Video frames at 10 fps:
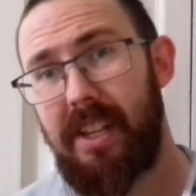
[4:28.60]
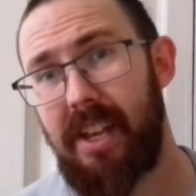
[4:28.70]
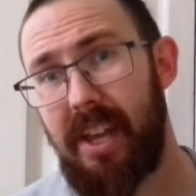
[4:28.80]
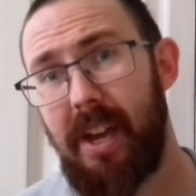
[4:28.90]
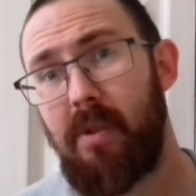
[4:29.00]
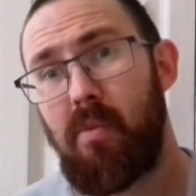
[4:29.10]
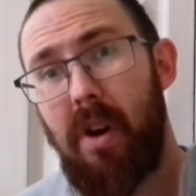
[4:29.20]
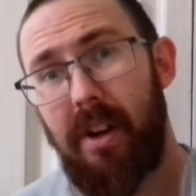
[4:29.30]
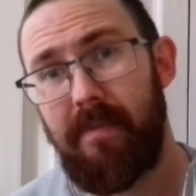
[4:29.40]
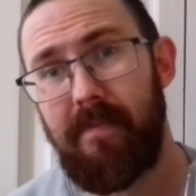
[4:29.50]
now the Helm
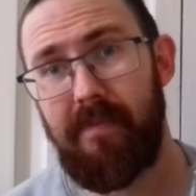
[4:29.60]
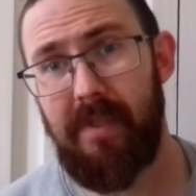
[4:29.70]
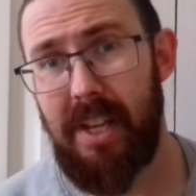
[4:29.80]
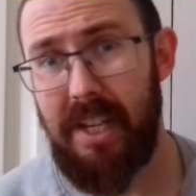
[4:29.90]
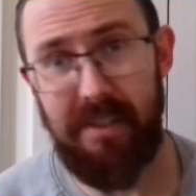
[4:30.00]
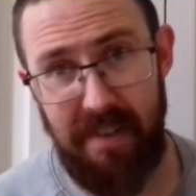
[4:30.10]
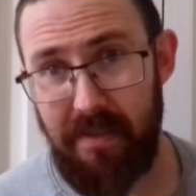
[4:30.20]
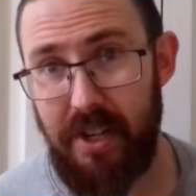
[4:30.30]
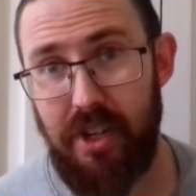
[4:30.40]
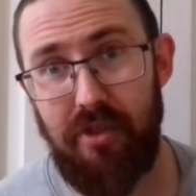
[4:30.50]
1 is
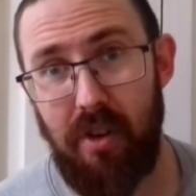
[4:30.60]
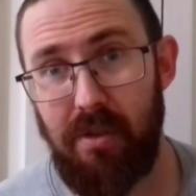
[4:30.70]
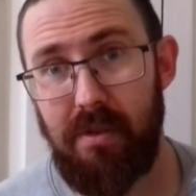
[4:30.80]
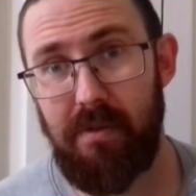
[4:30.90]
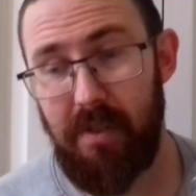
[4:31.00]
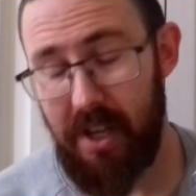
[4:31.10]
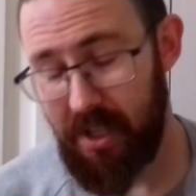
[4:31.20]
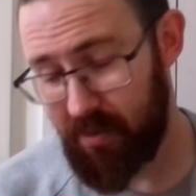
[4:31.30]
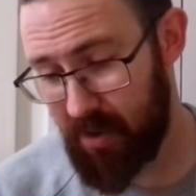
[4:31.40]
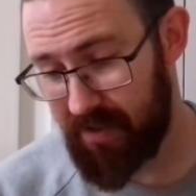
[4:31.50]
very strong
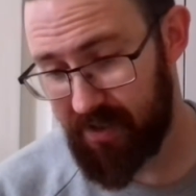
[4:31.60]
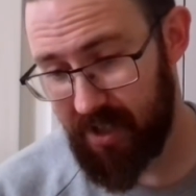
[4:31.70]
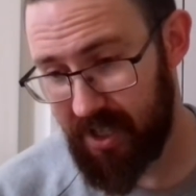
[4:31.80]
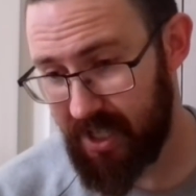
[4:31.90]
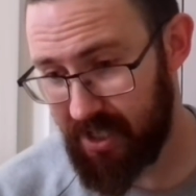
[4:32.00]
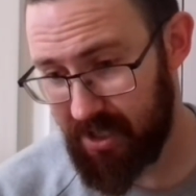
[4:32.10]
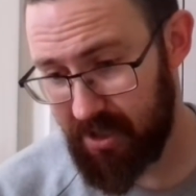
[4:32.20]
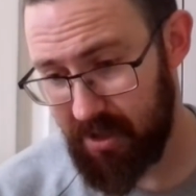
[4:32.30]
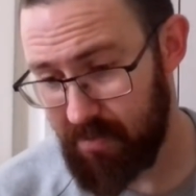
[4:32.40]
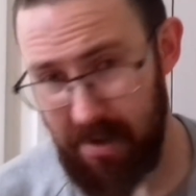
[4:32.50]
in the weather
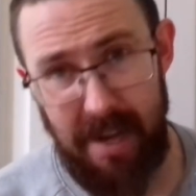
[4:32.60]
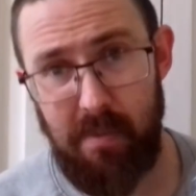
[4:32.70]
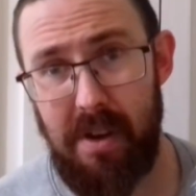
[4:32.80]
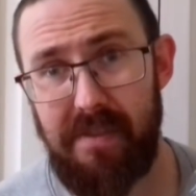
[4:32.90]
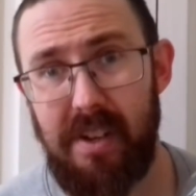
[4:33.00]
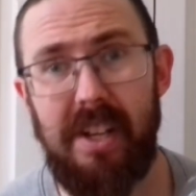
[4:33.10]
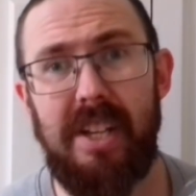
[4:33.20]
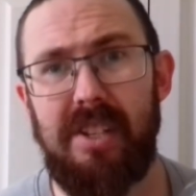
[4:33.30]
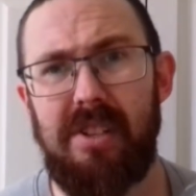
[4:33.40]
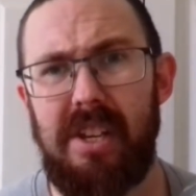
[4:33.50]
it's in bad weather
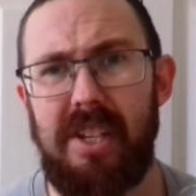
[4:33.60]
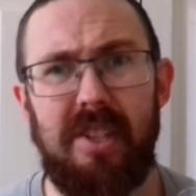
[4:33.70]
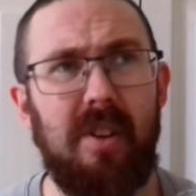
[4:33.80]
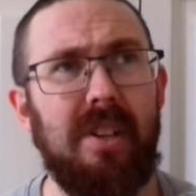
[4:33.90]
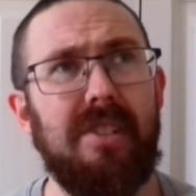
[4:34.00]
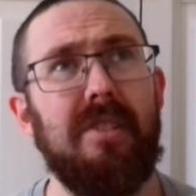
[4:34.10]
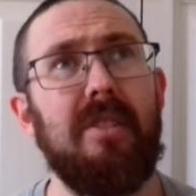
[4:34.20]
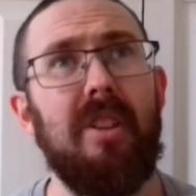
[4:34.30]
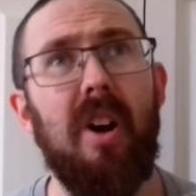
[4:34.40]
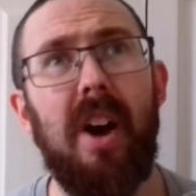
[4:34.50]
it's it's nice
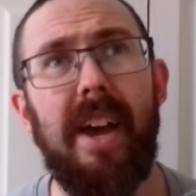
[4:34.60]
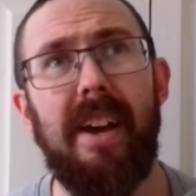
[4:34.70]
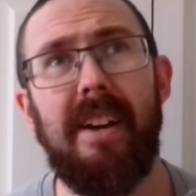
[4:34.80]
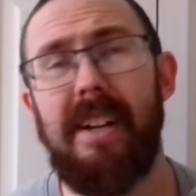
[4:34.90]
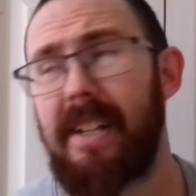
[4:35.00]
and light